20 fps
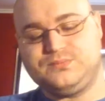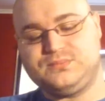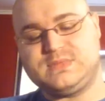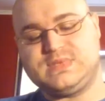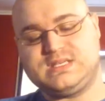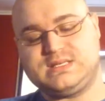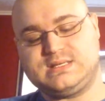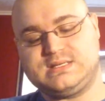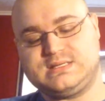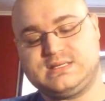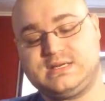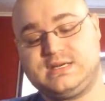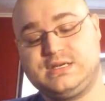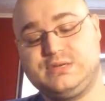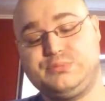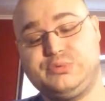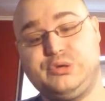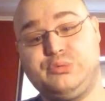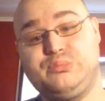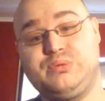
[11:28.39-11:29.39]
is because I got a
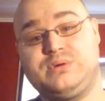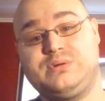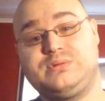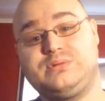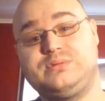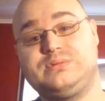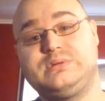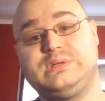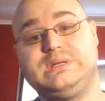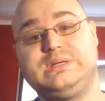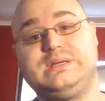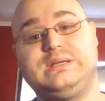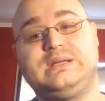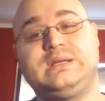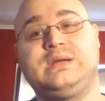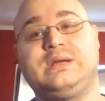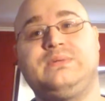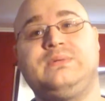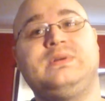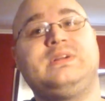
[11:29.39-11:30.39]
big bowl and
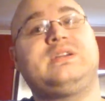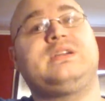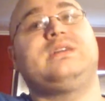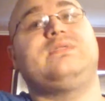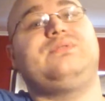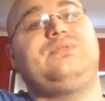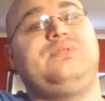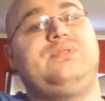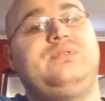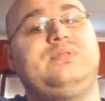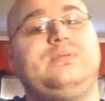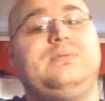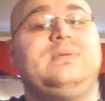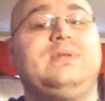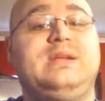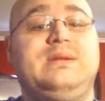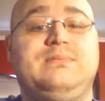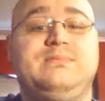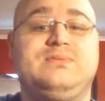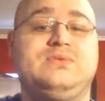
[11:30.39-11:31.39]
I want to cover
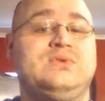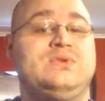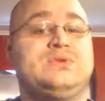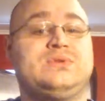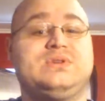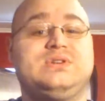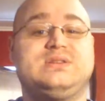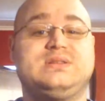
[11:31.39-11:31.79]
like majority of the